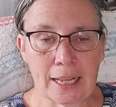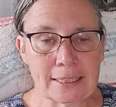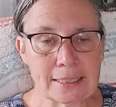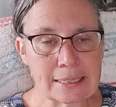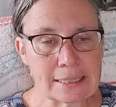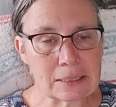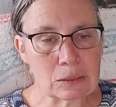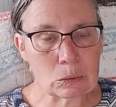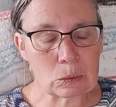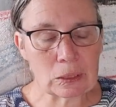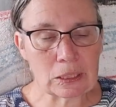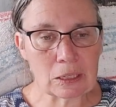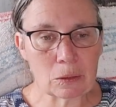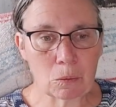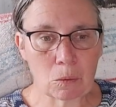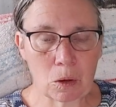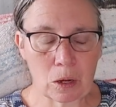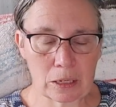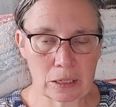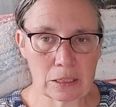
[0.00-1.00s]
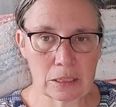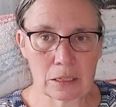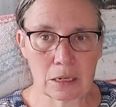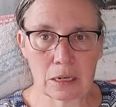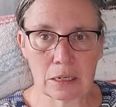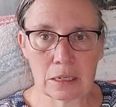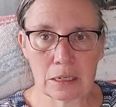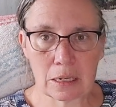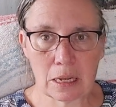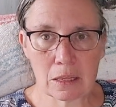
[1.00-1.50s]
I didn't really want to
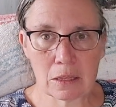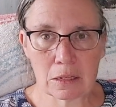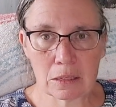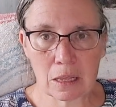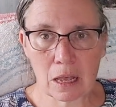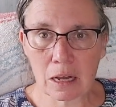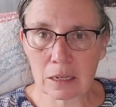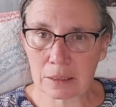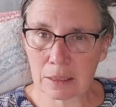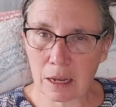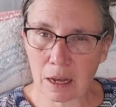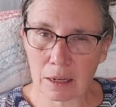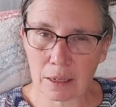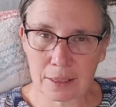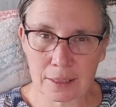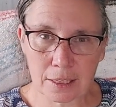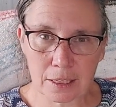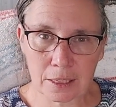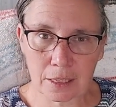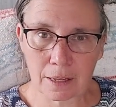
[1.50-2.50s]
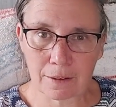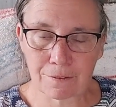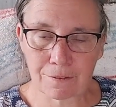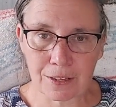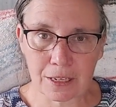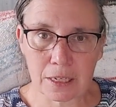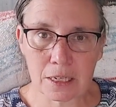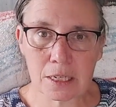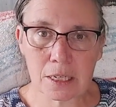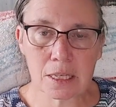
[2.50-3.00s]
start another long dog until I
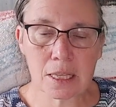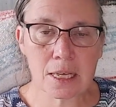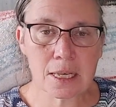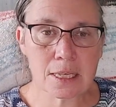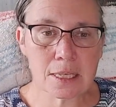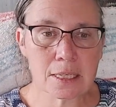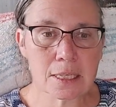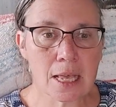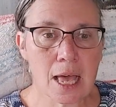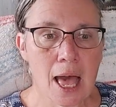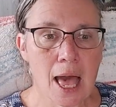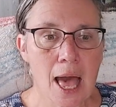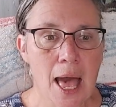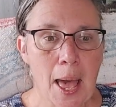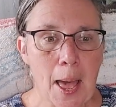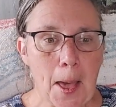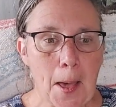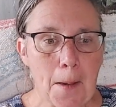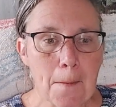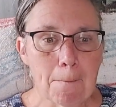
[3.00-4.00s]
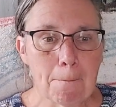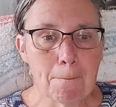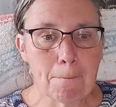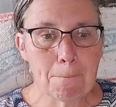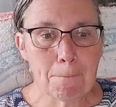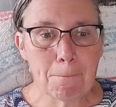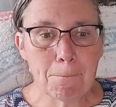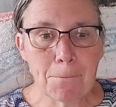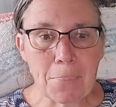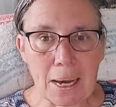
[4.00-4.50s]
finish this,
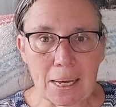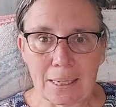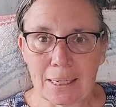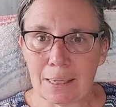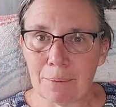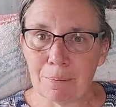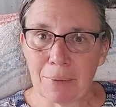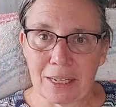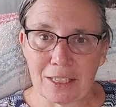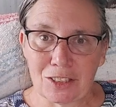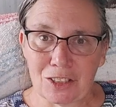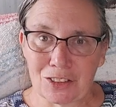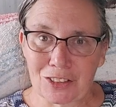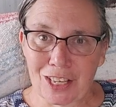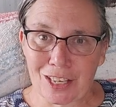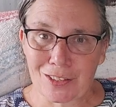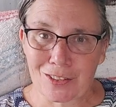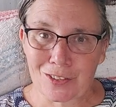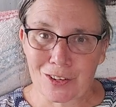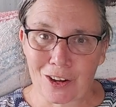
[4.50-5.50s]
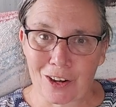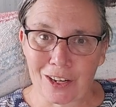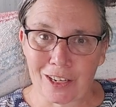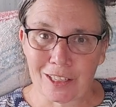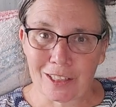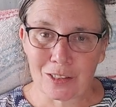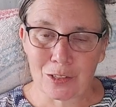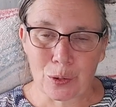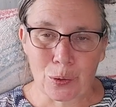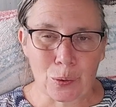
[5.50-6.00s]
but it might just get
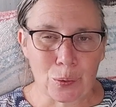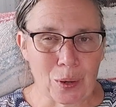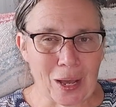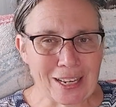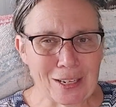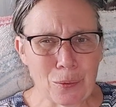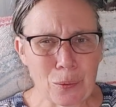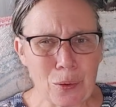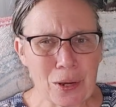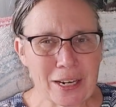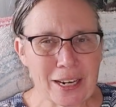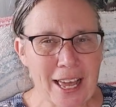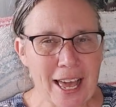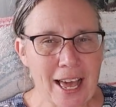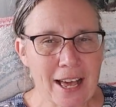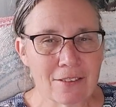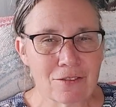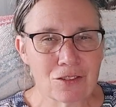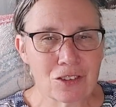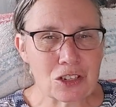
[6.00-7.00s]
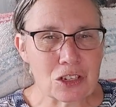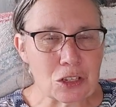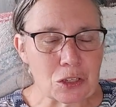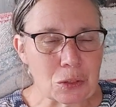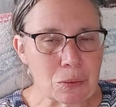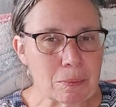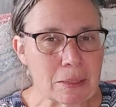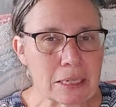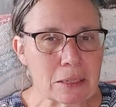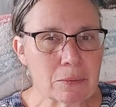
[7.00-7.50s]
started. So I don't want to have
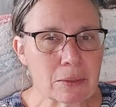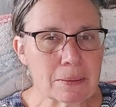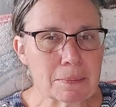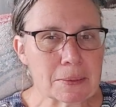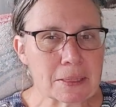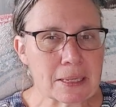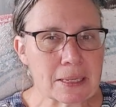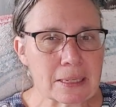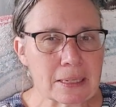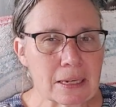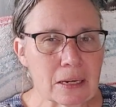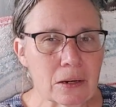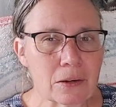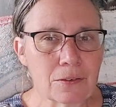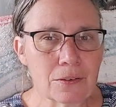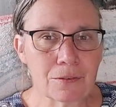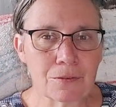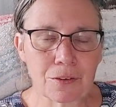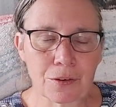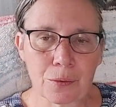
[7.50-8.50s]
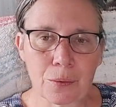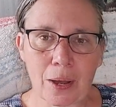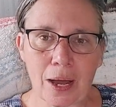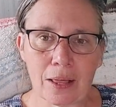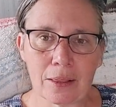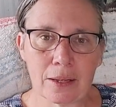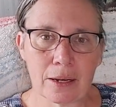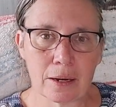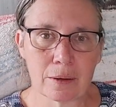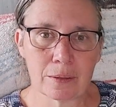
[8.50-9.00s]
too many WIPs on the go. And for a
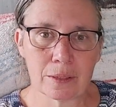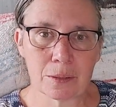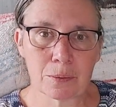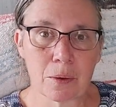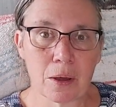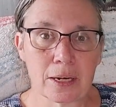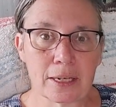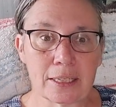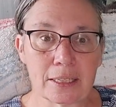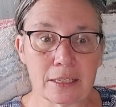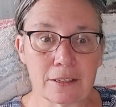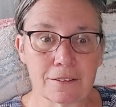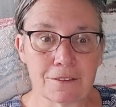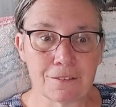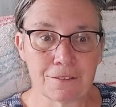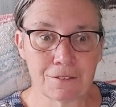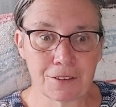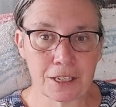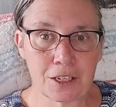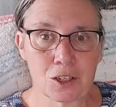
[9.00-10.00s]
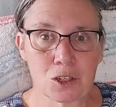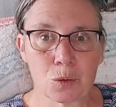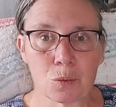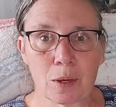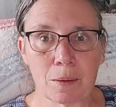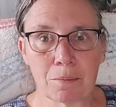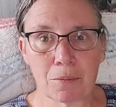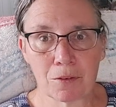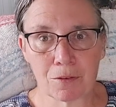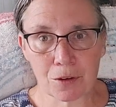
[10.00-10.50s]
while there, I was wanting to finish a
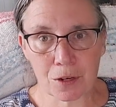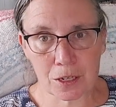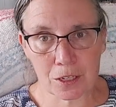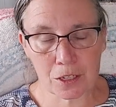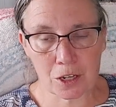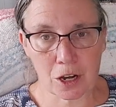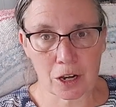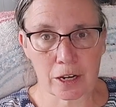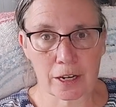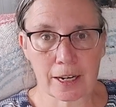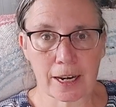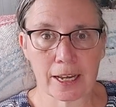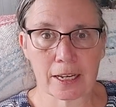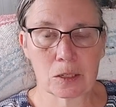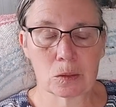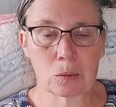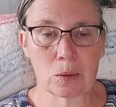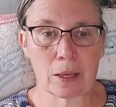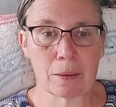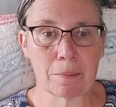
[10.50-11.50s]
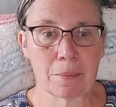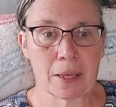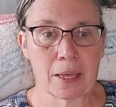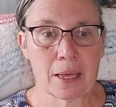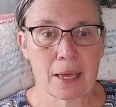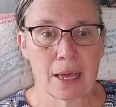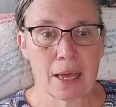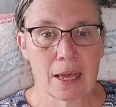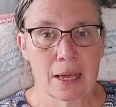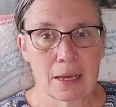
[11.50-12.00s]
WIP before I start a next WIP.
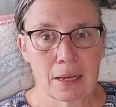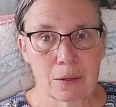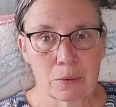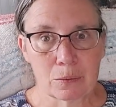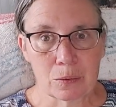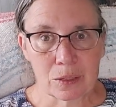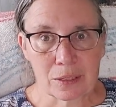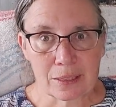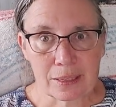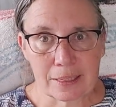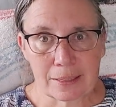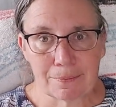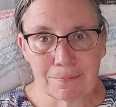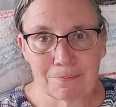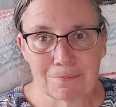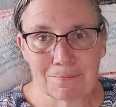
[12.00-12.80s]
We'll see.